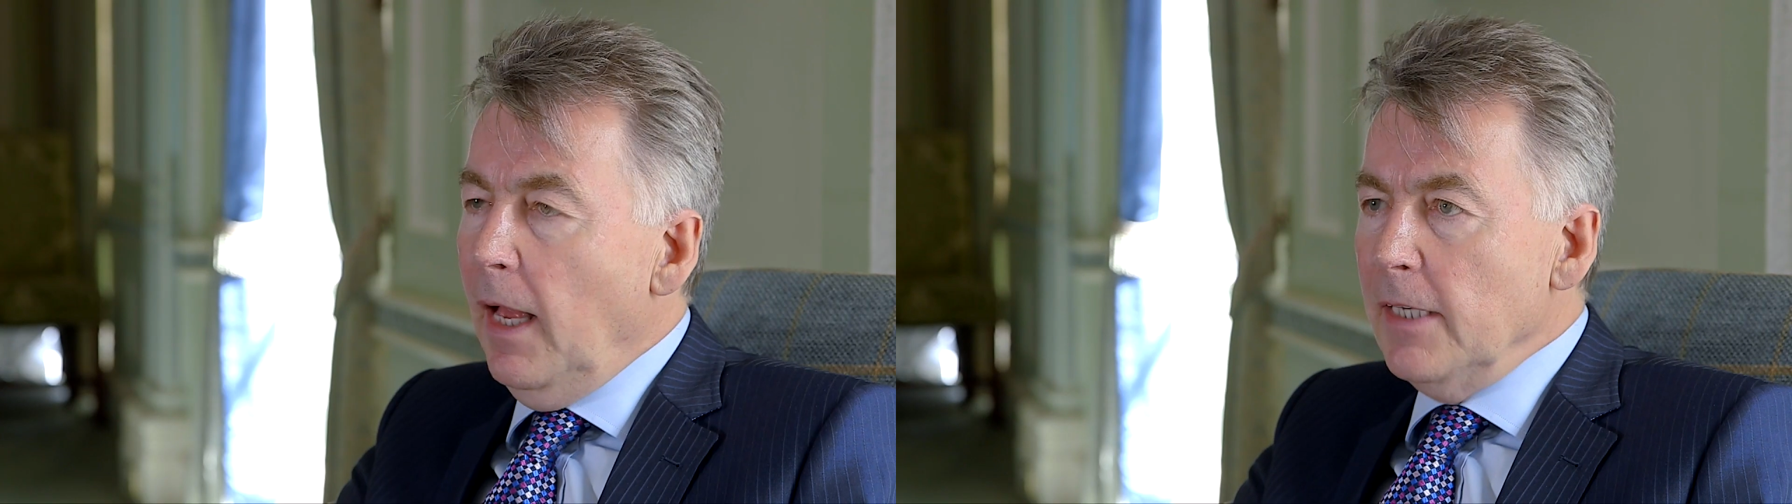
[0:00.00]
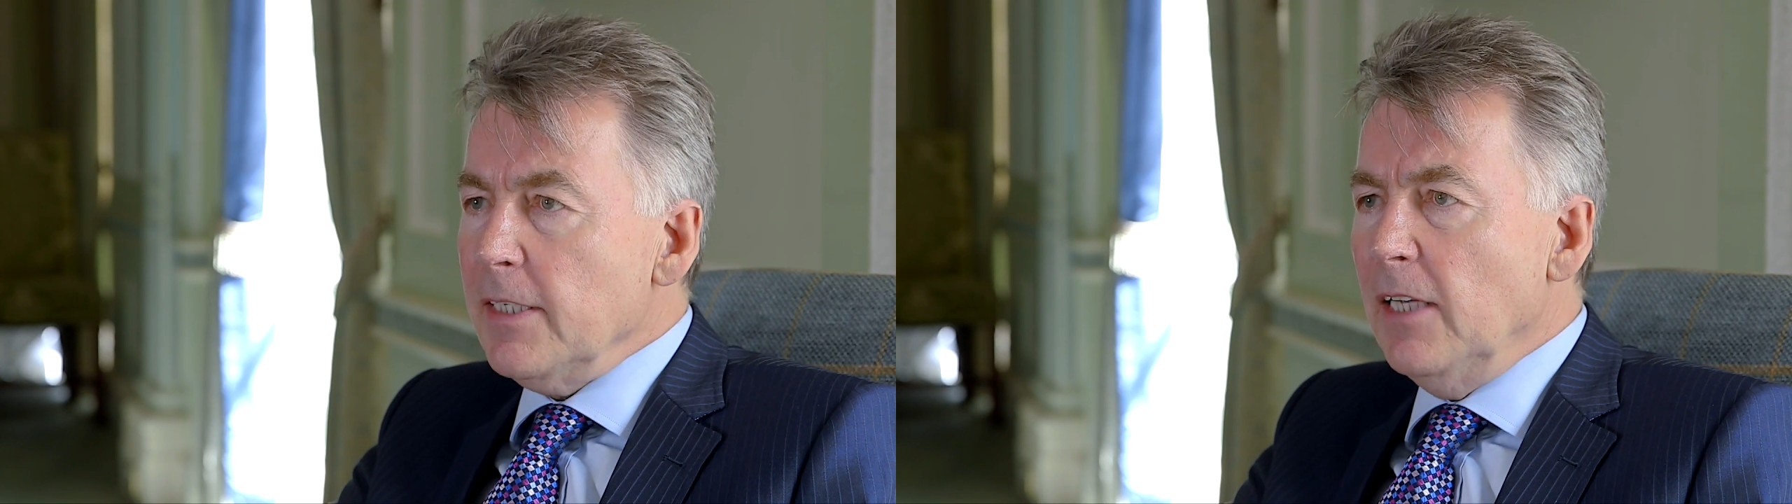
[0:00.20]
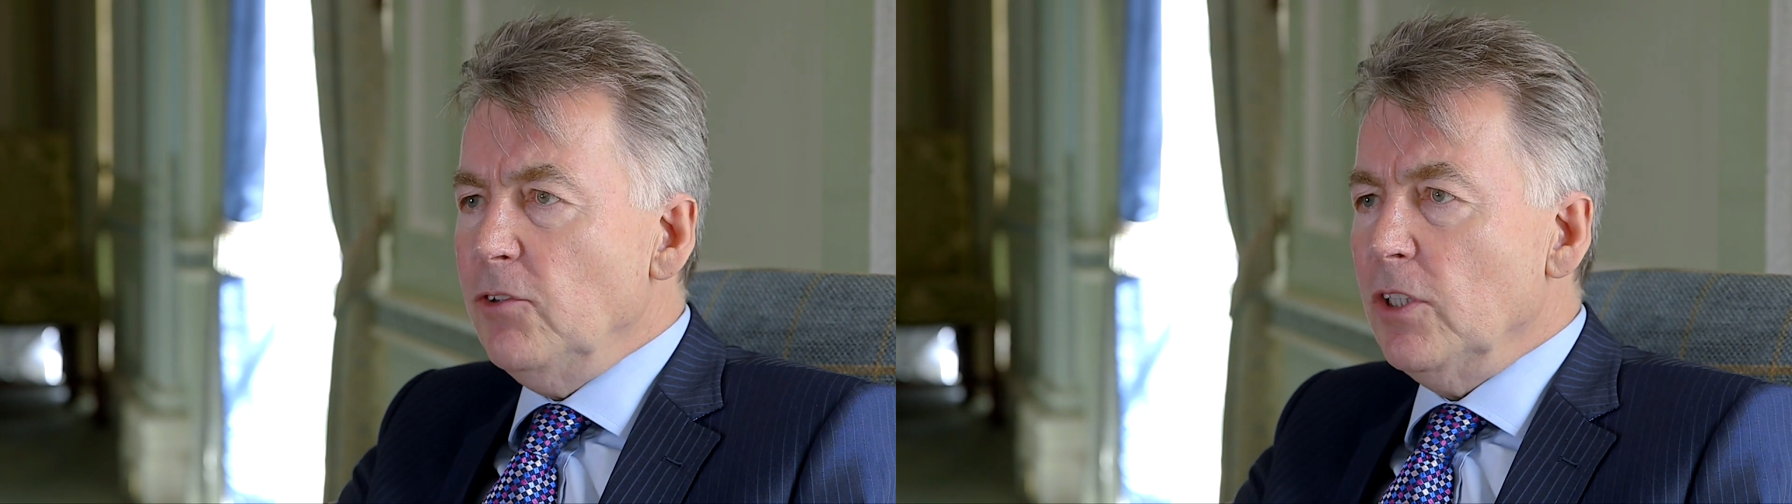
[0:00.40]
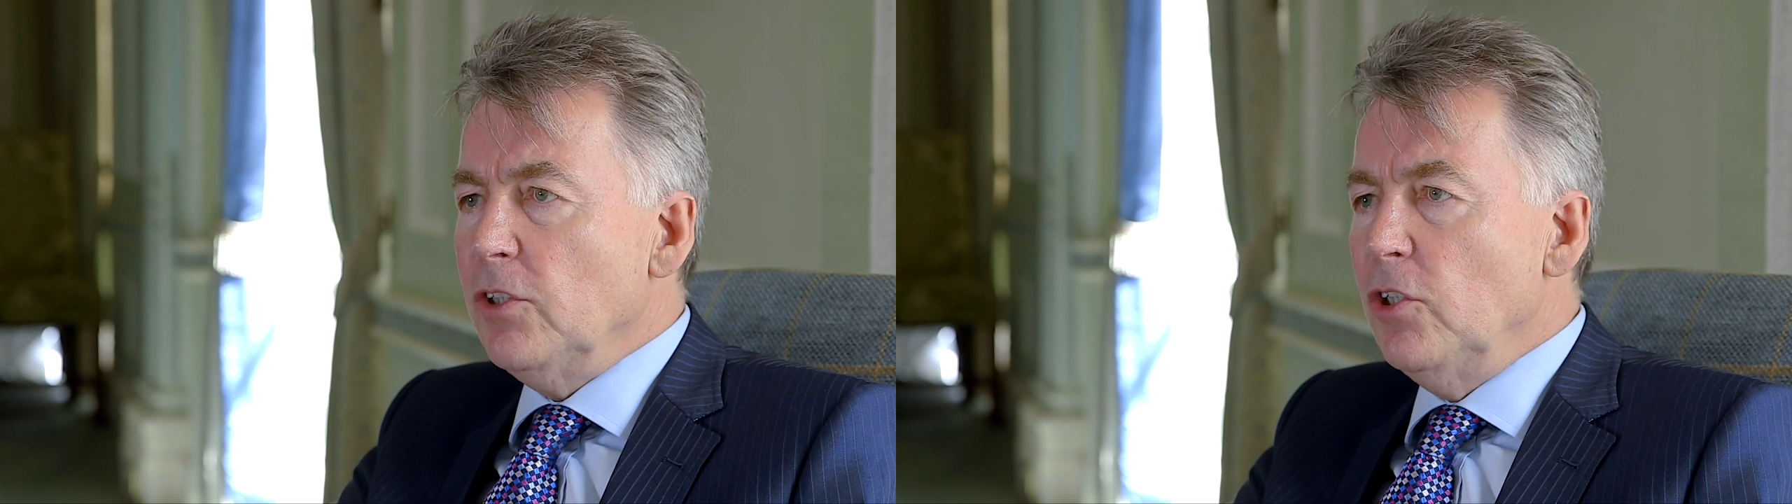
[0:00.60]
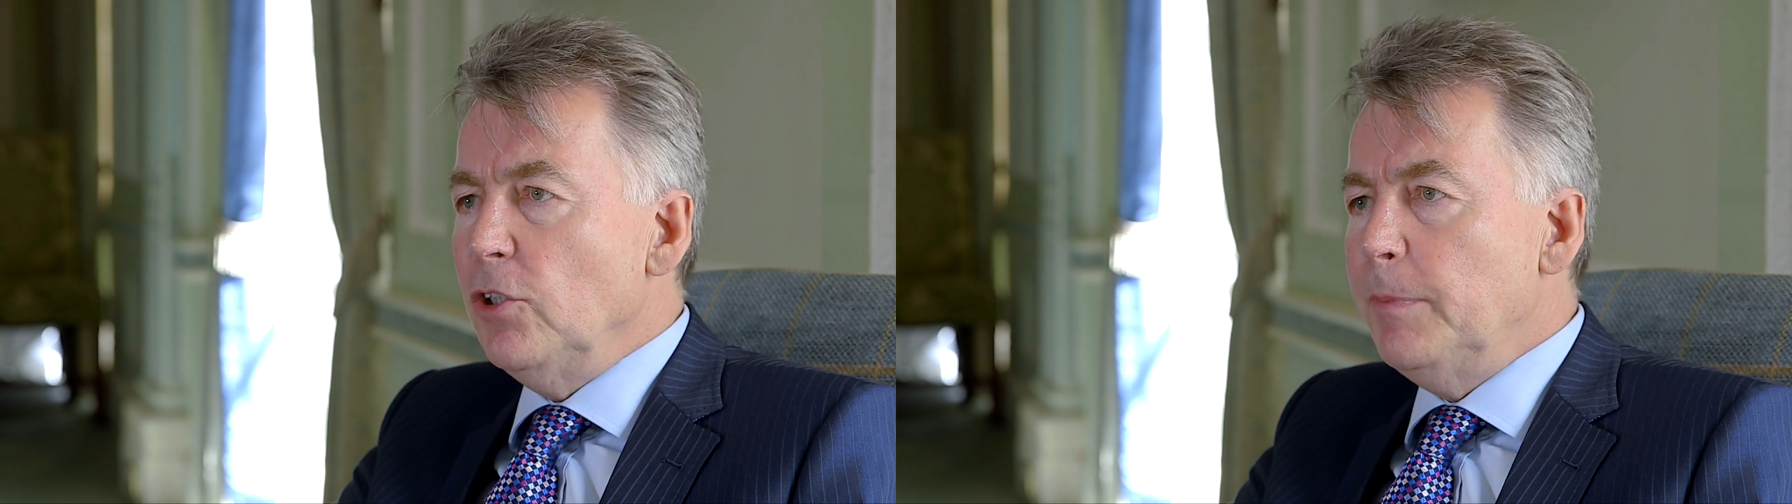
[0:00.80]
As cataract
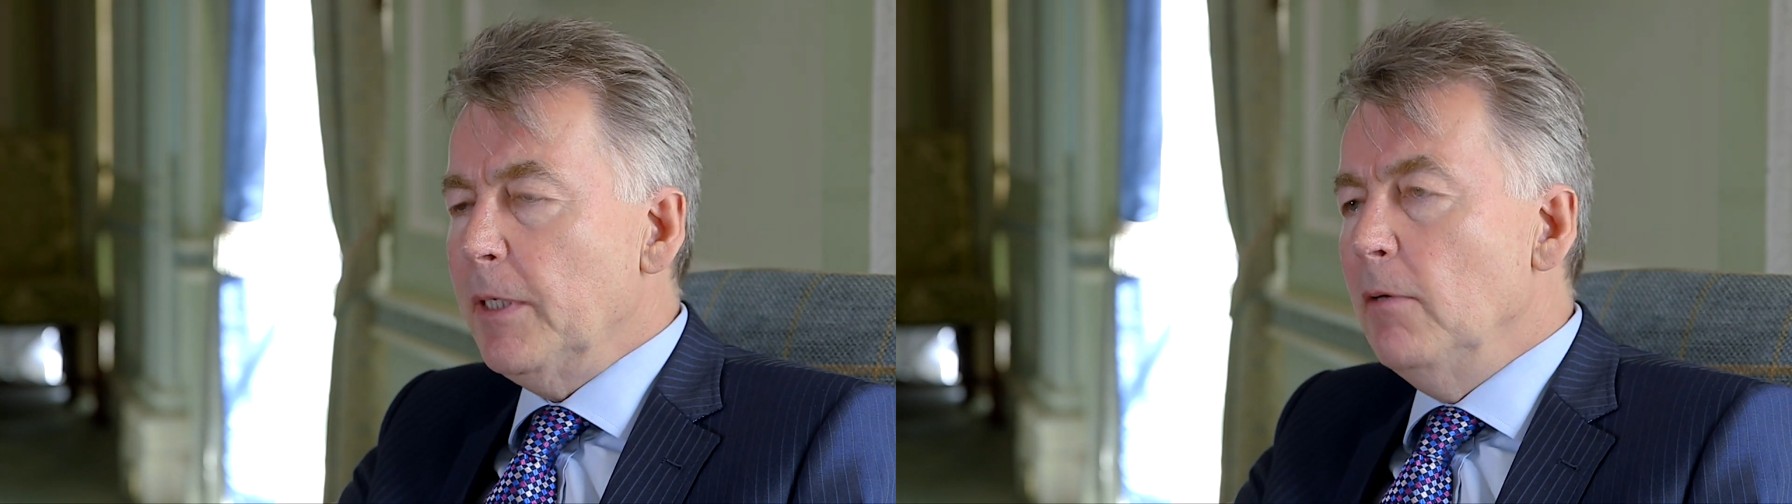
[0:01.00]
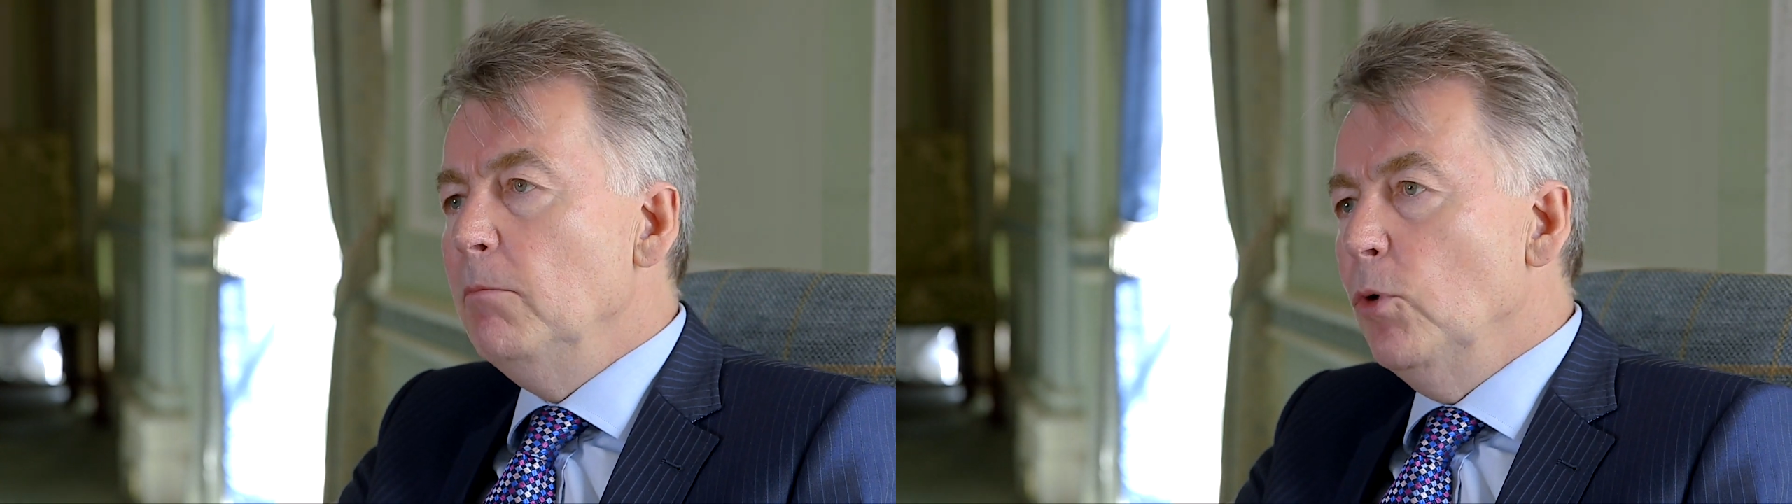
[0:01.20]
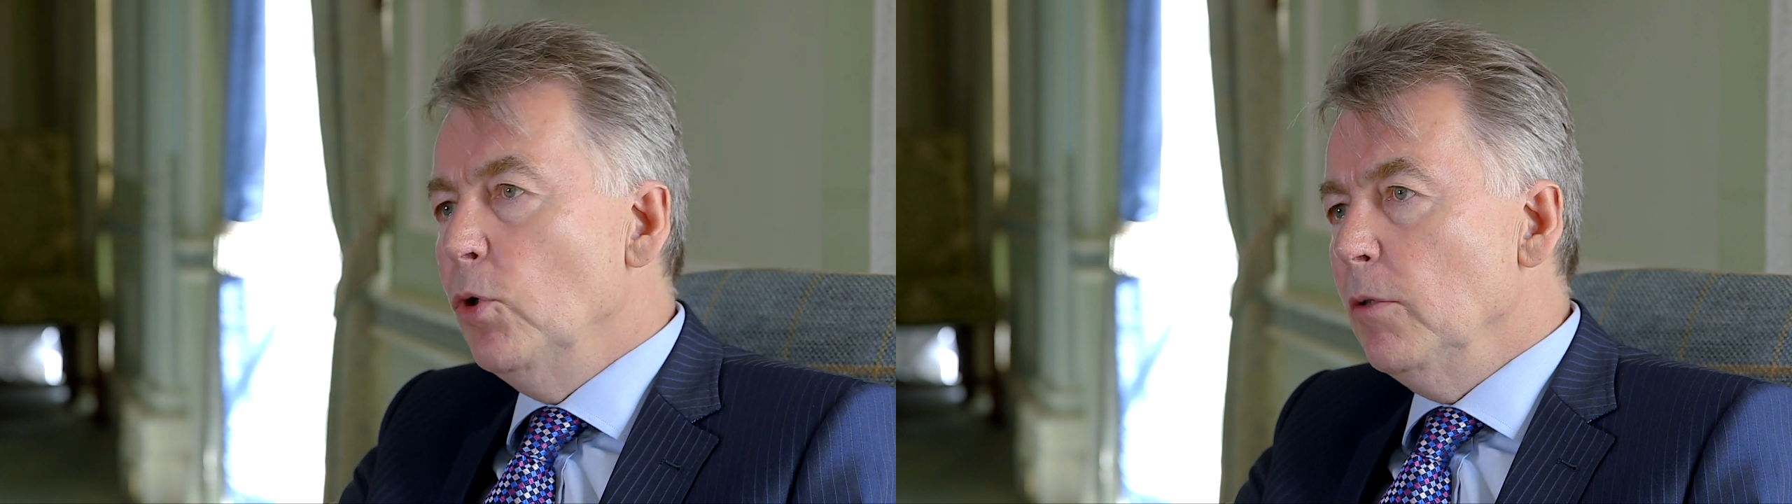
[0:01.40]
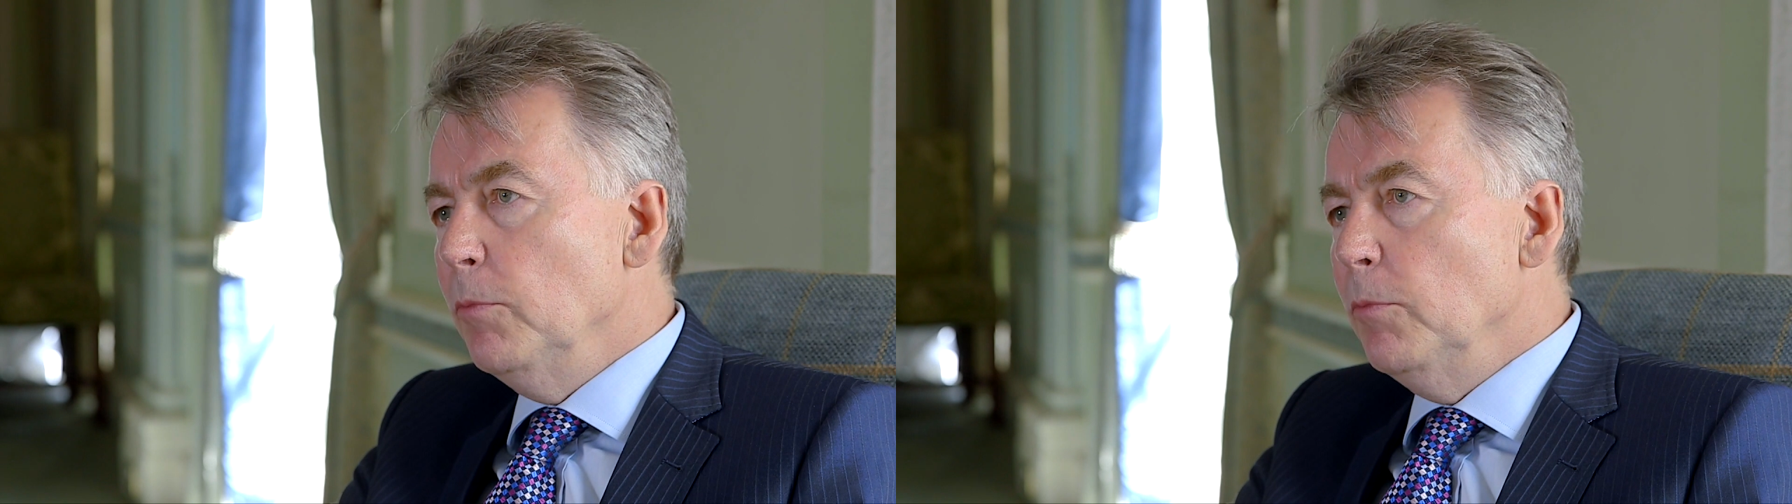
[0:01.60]
surgery has become more